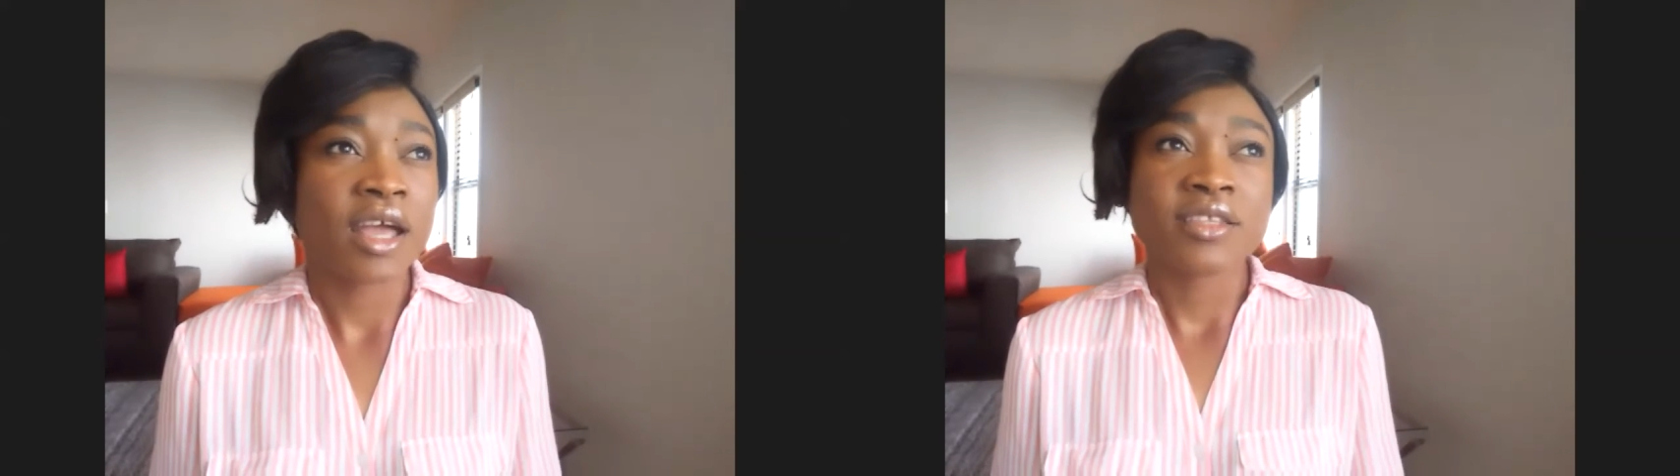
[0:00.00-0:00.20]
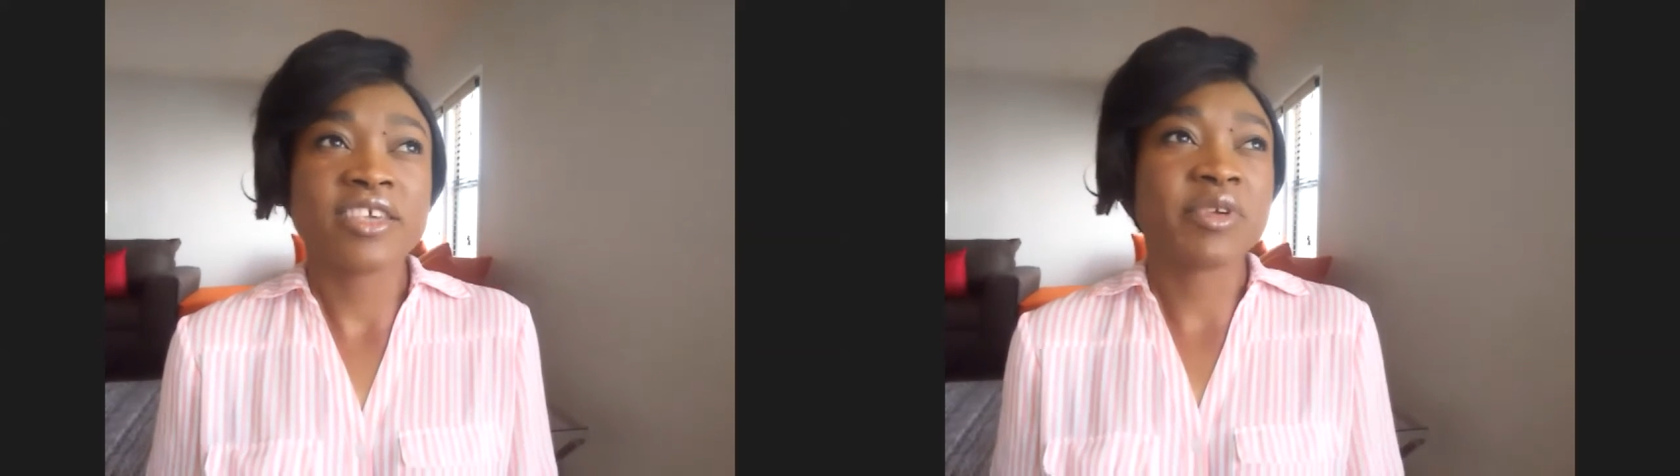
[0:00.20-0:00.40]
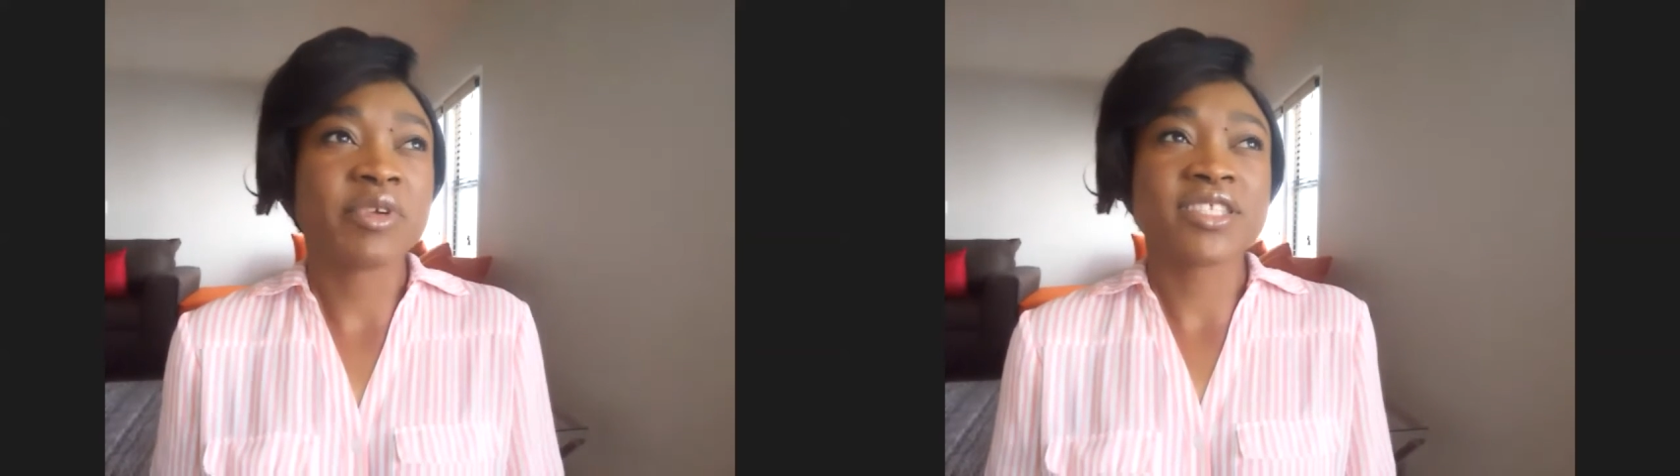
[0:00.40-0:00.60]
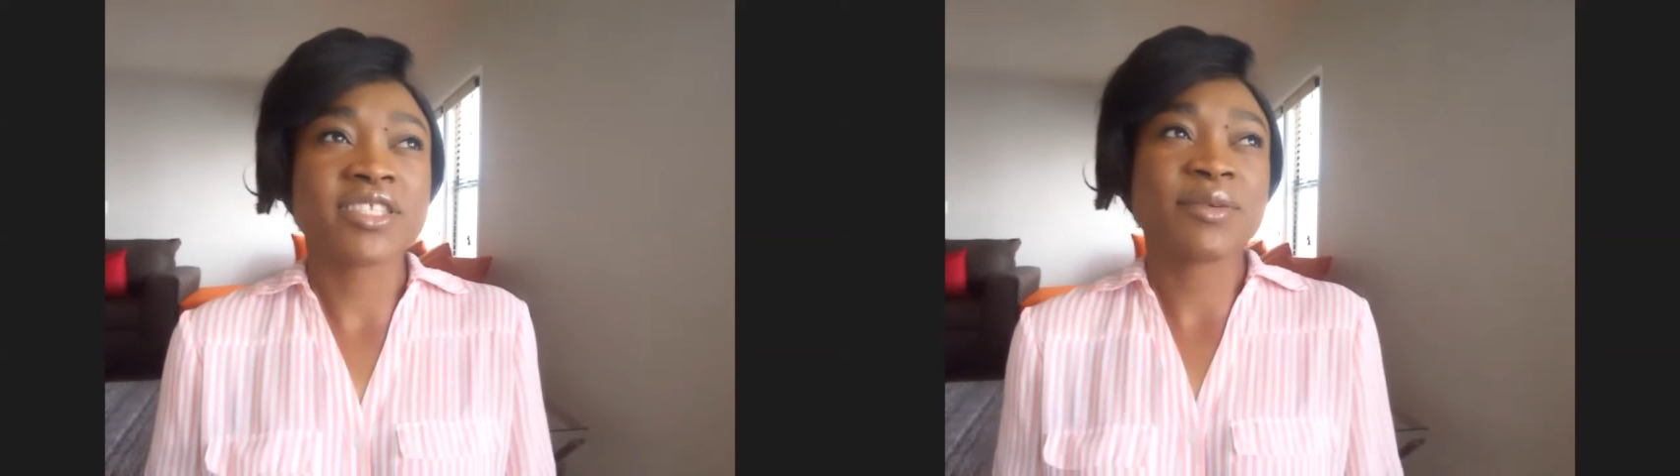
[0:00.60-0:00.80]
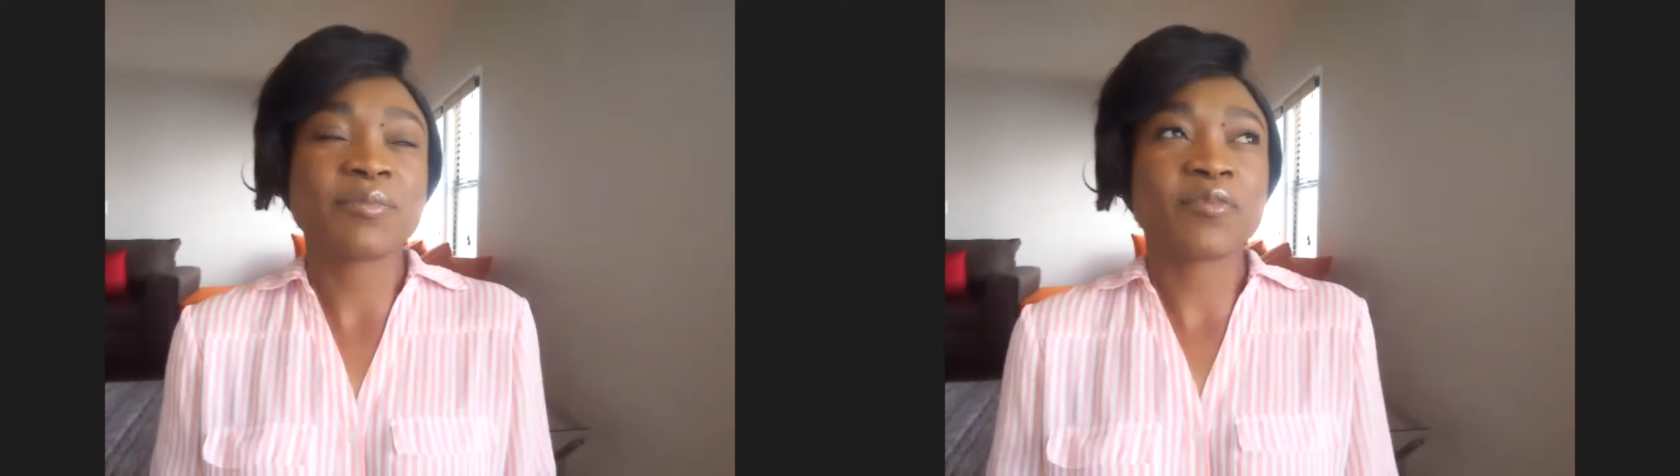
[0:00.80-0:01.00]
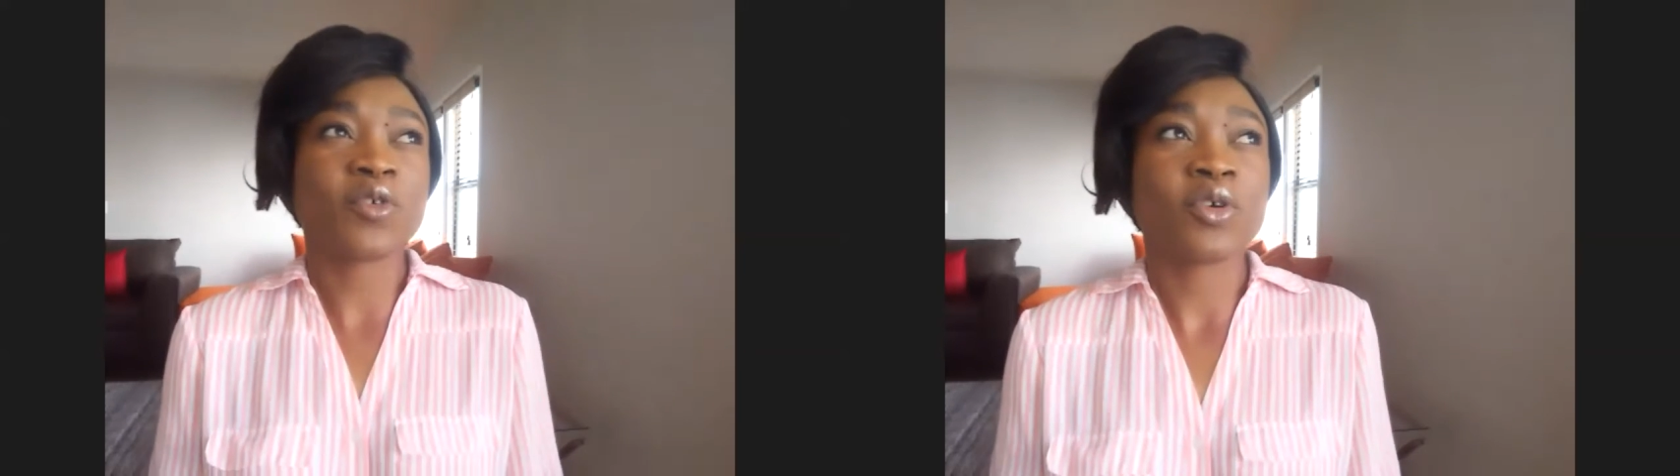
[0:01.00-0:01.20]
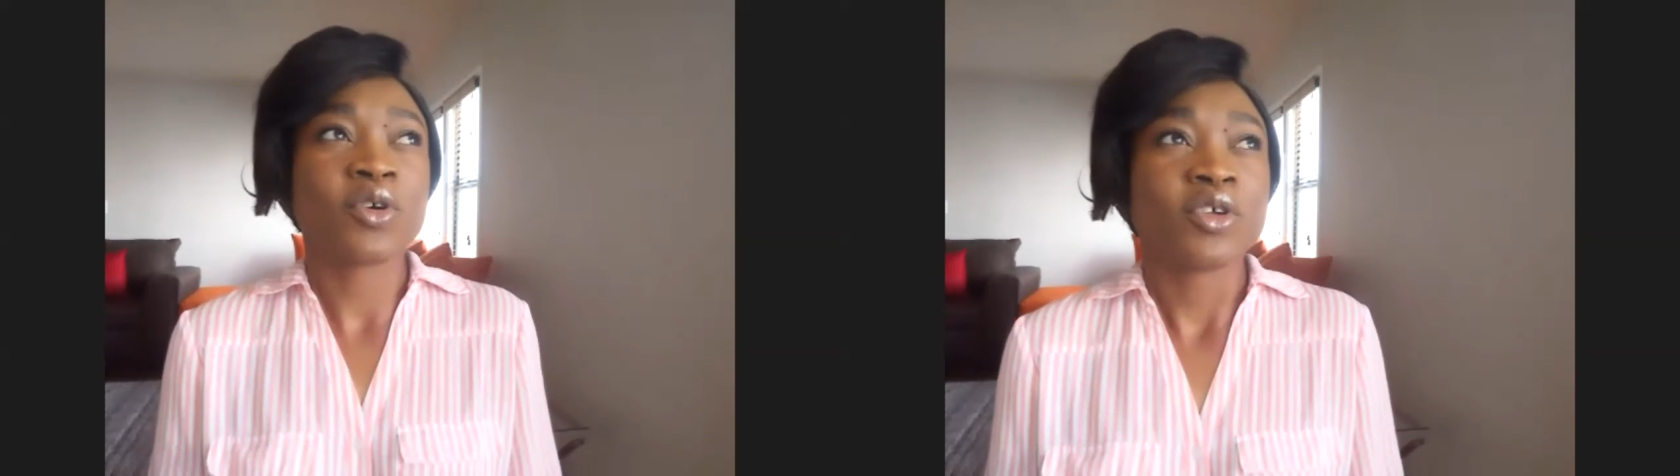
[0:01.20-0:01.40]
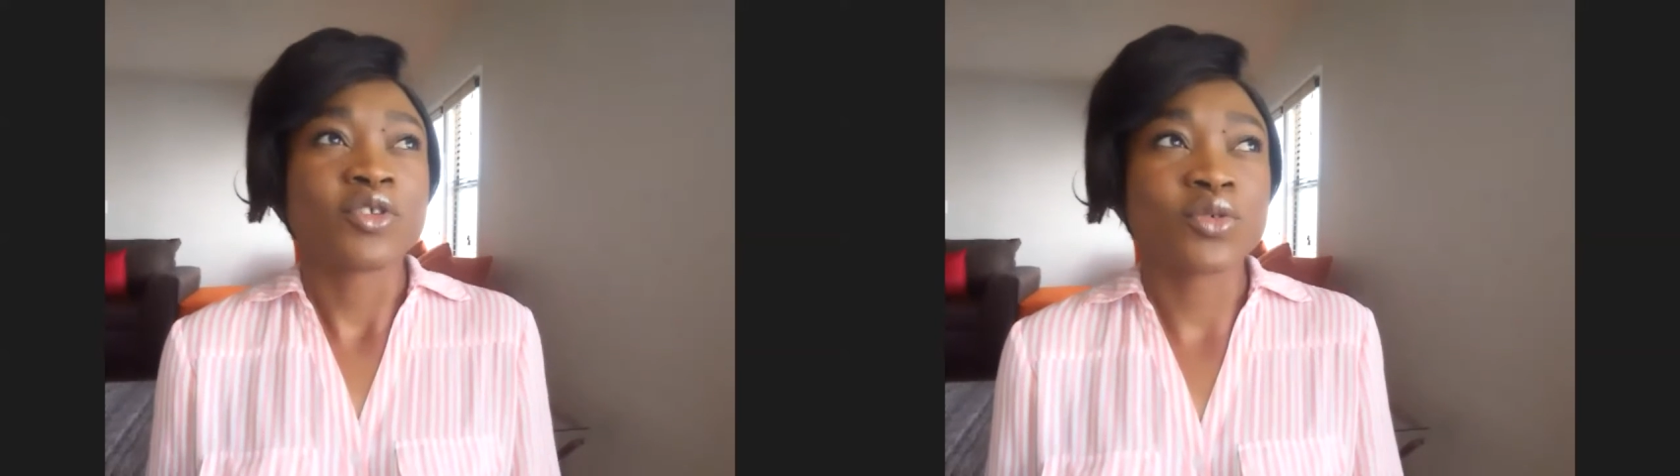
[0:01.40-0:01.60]
give me a tip
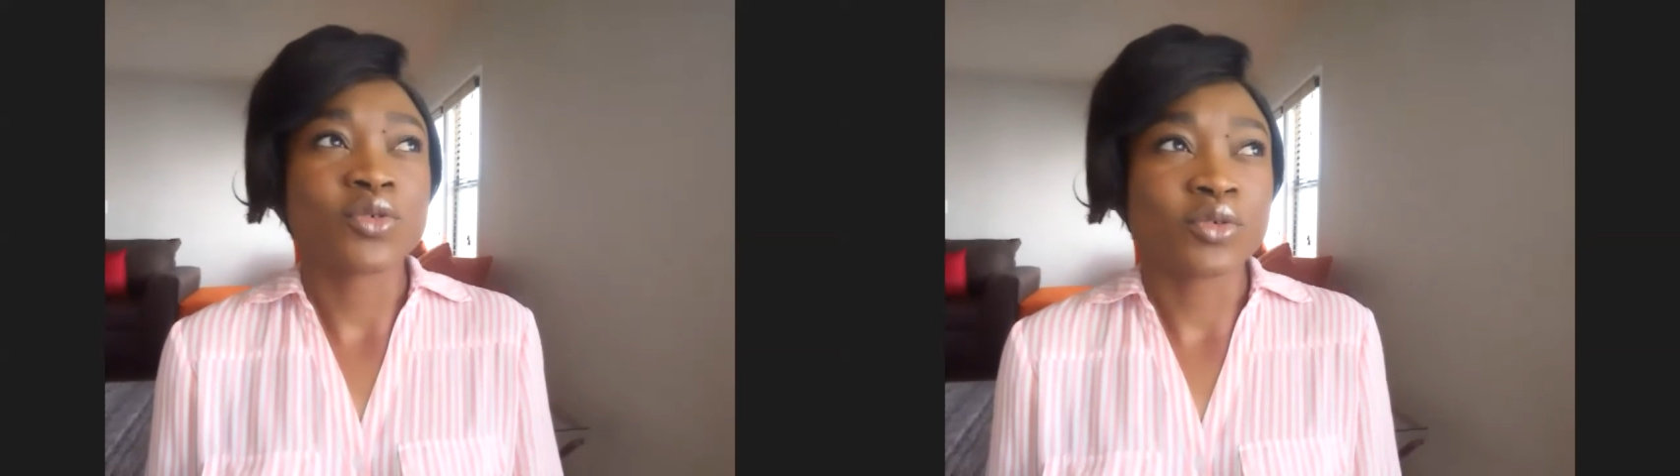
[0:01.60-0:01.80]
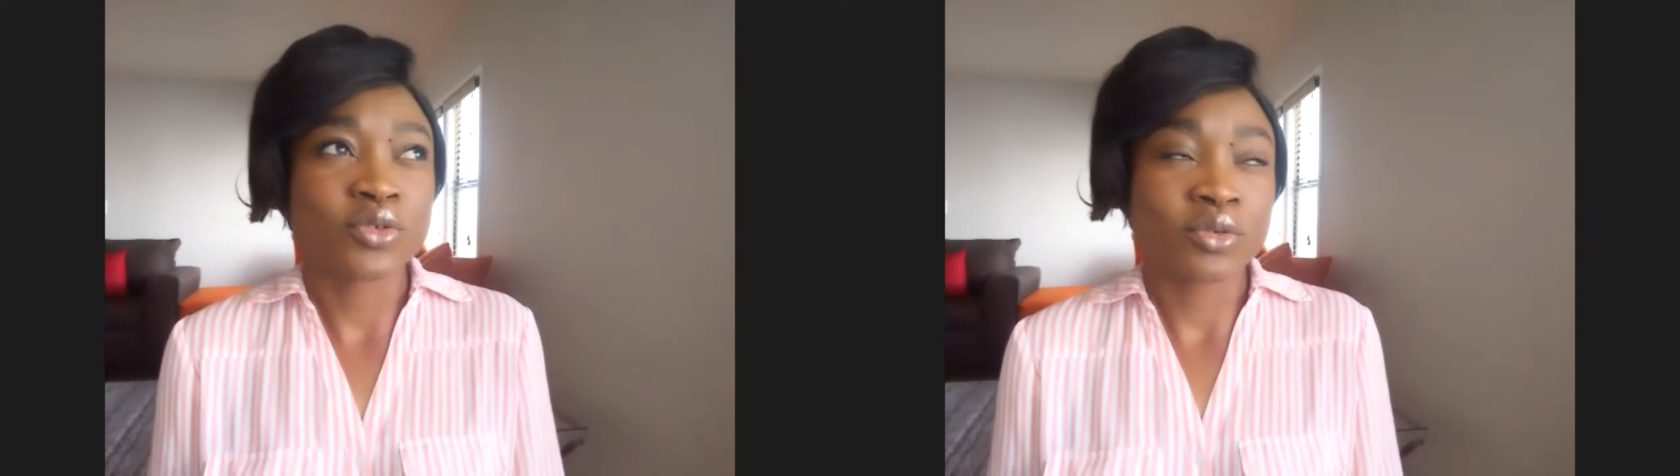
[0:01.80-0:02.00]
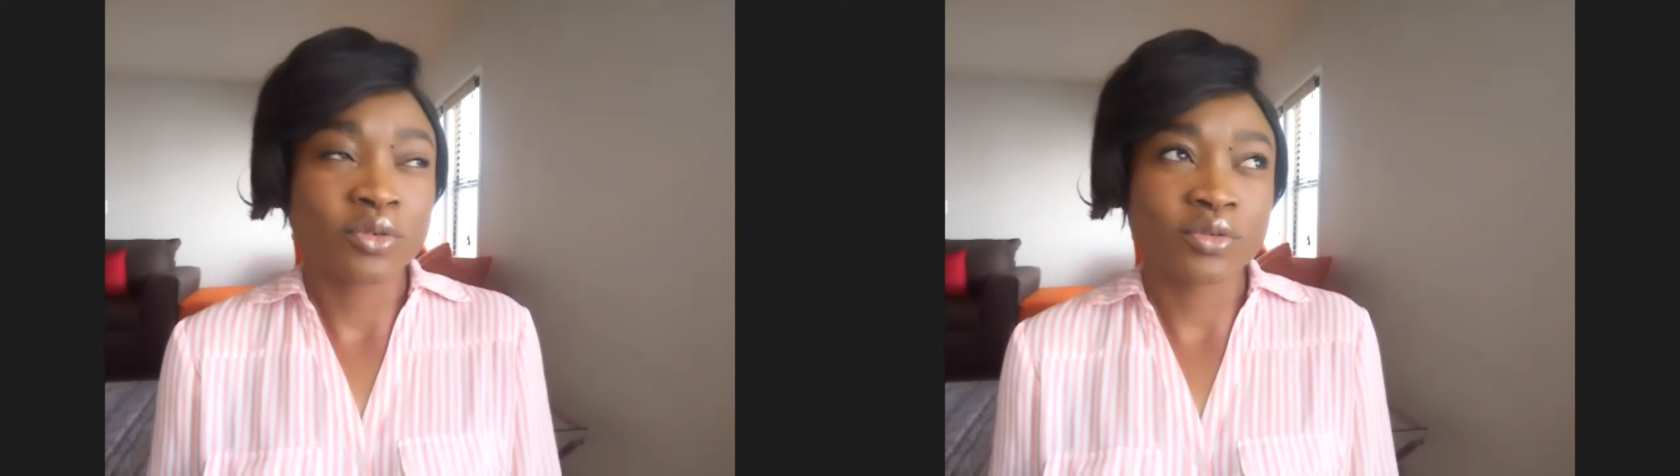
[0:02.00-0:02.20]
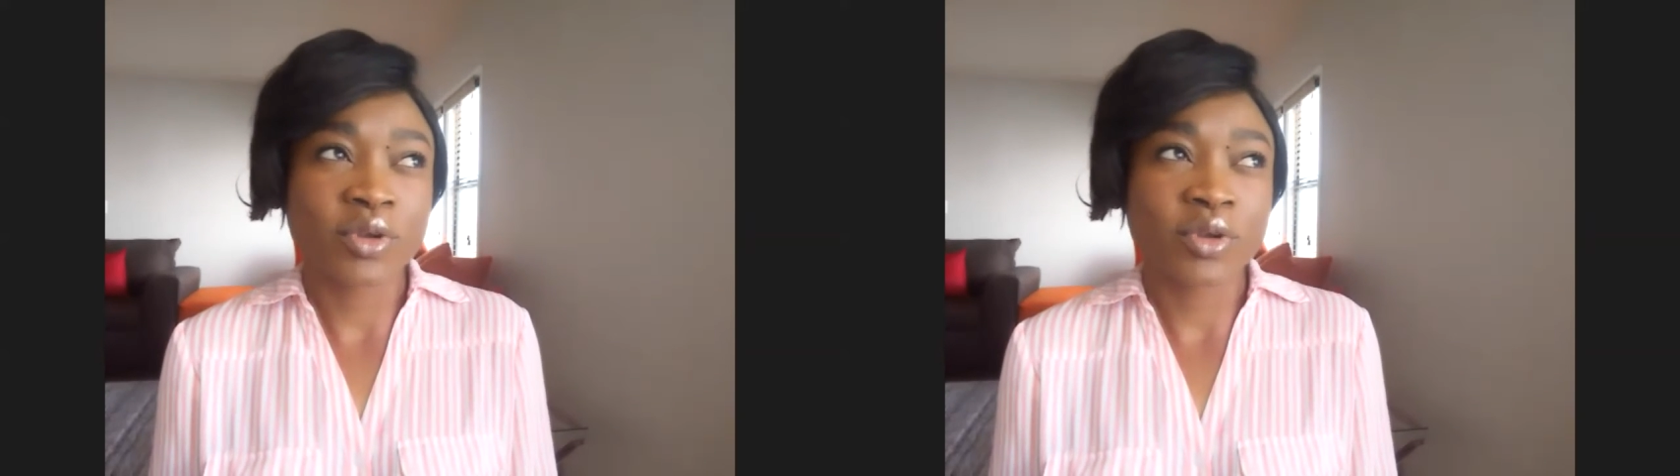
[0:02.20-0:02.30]
to